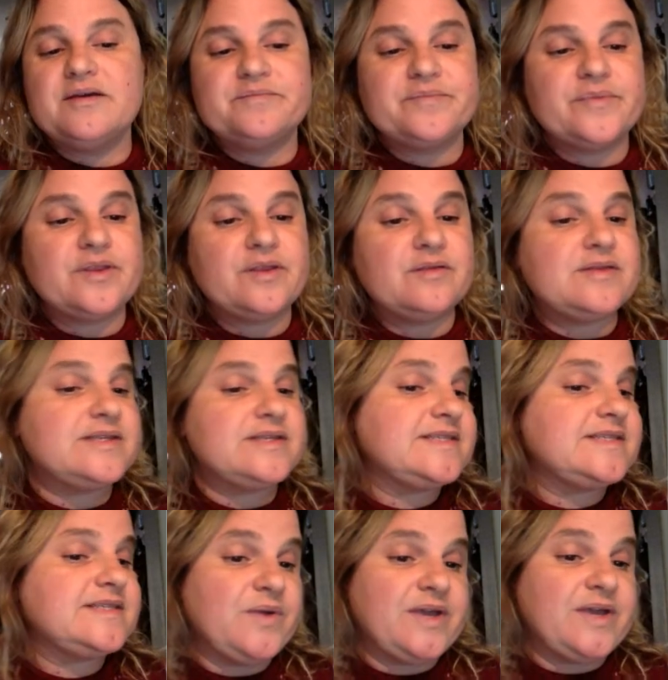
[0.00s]
see, we can set
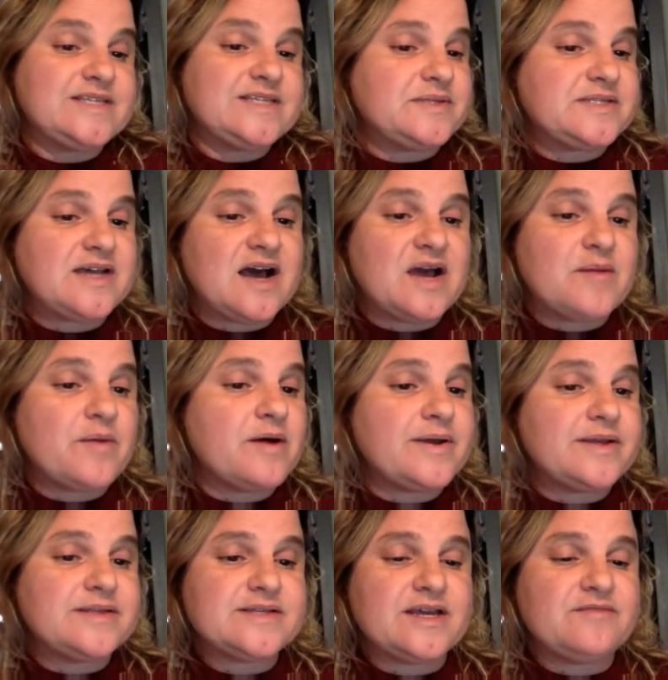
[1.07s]
up a time on Monday if
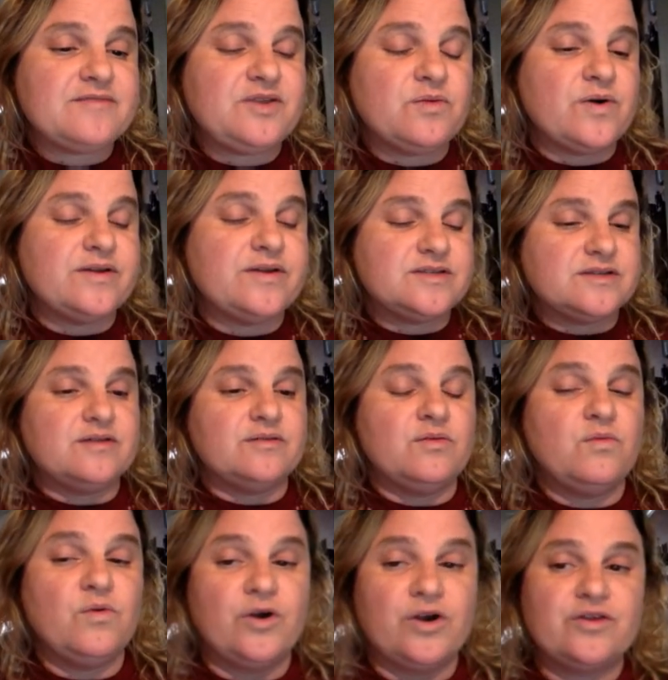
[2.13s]
you want to work
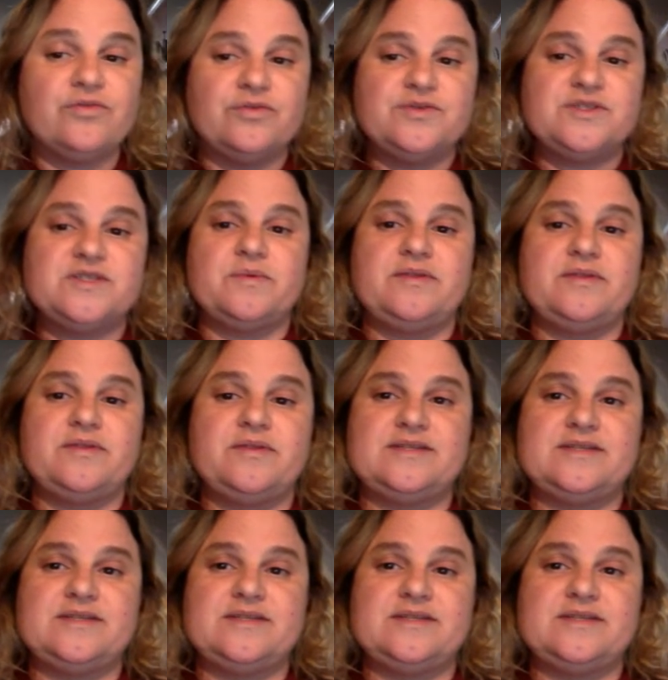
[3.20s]
through some of these things.